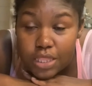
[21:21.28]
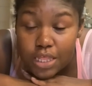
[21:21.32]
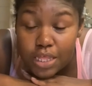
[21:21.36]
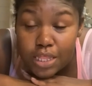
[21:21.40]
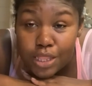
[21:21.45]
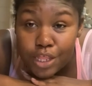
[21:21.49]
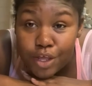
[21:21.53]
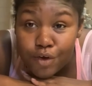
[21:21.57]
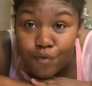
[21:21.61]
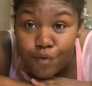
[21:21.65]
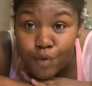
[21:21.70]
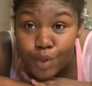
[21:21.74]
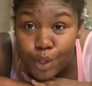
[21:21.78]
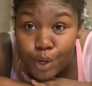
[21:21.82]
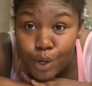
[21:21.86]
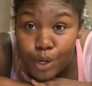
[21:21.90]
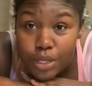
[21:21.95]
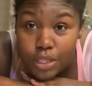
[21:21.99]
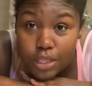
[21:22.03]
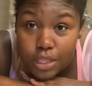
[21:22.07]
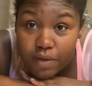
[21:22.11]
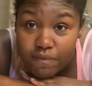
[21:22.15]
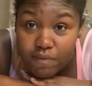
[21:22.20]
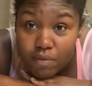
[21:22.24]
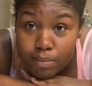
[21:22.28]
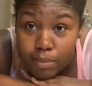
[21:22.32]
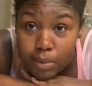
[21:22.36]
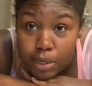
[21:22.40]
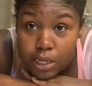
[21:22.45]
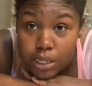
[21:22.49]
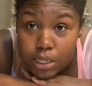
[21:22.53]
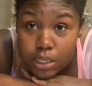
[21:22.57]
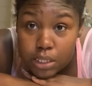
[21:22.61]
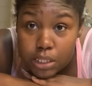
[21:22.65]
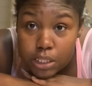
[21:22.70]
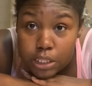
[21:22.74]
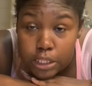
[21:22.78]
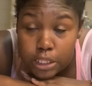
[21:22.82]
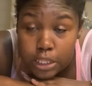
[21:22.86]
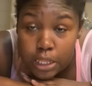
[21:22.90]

in there for 37 minutes